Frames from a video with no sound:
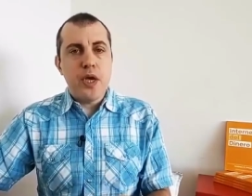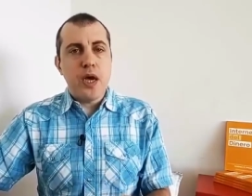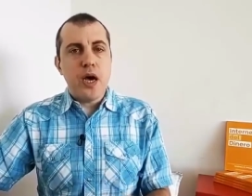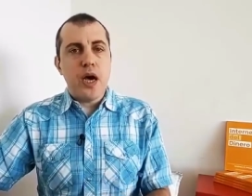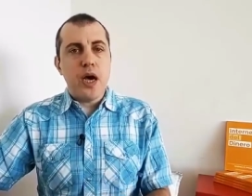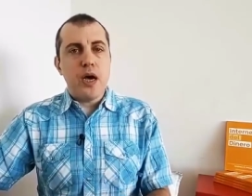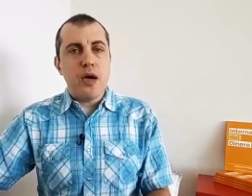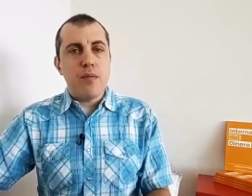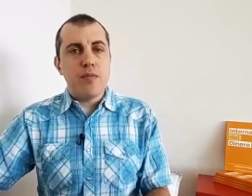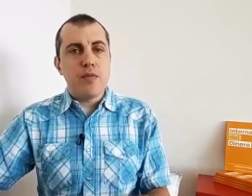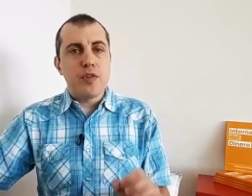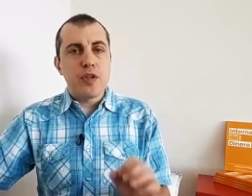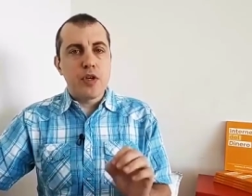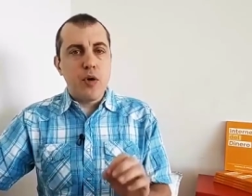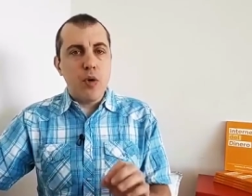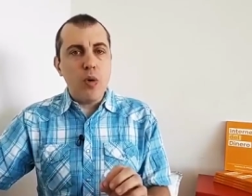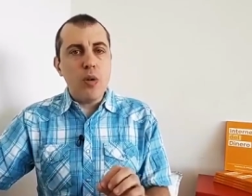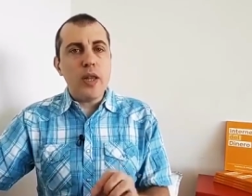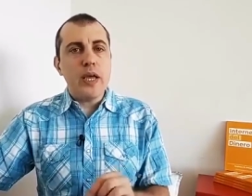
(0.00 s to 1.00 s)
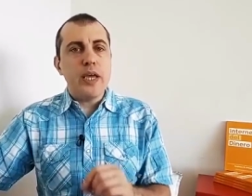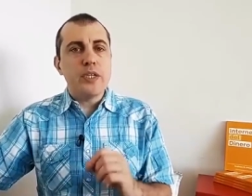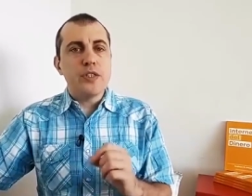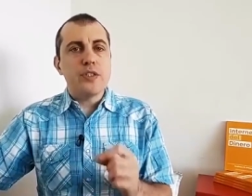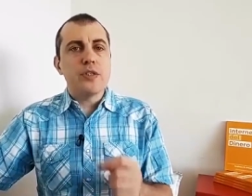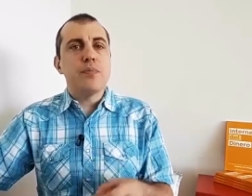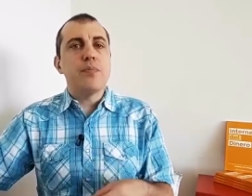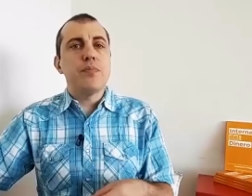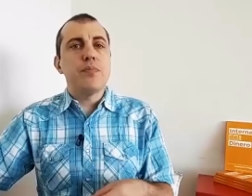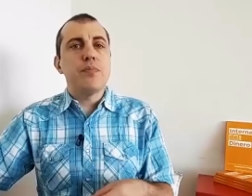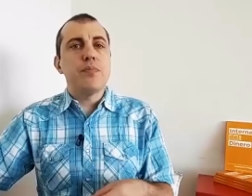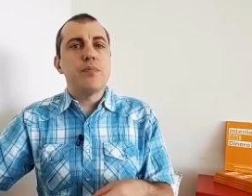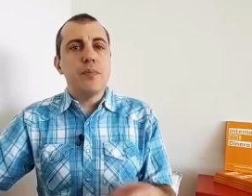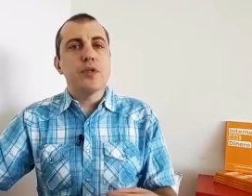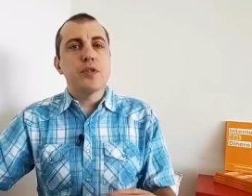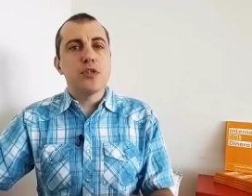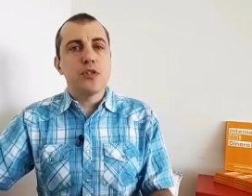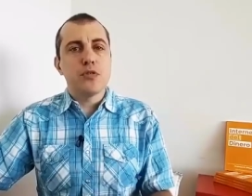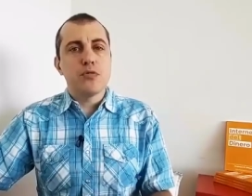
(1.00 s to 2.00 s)
Um, the goal is to
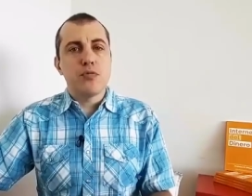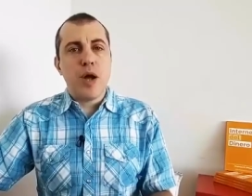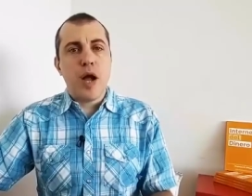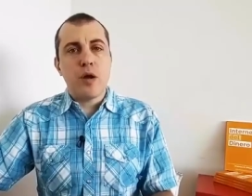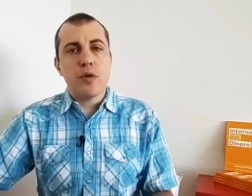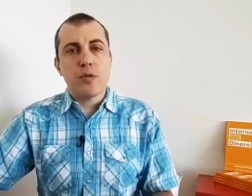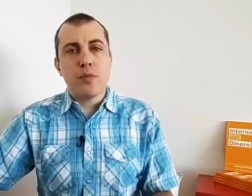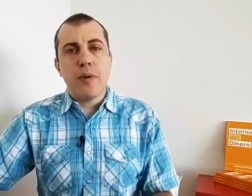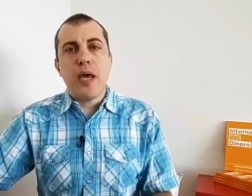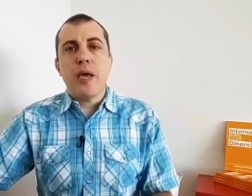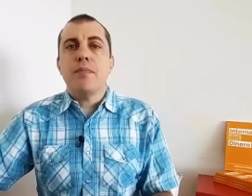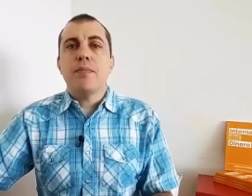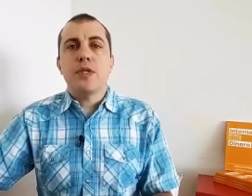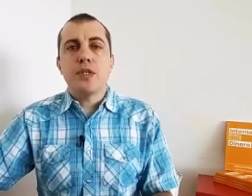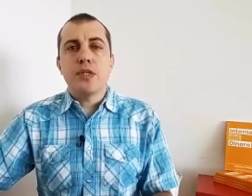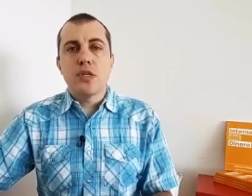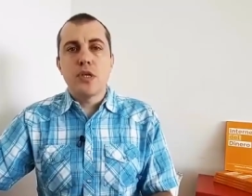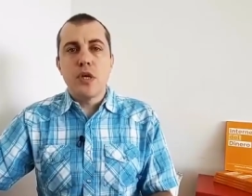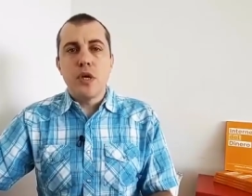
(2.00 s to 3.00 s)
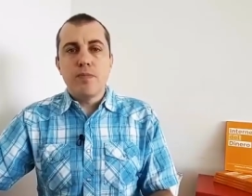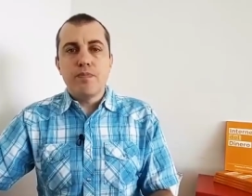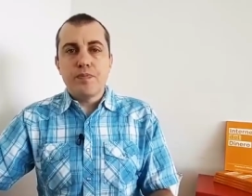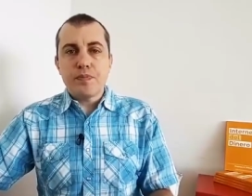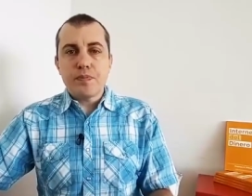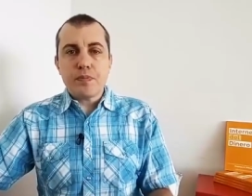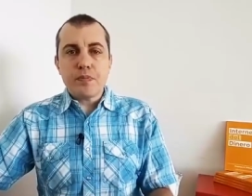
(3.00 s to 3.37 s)
be able to route payments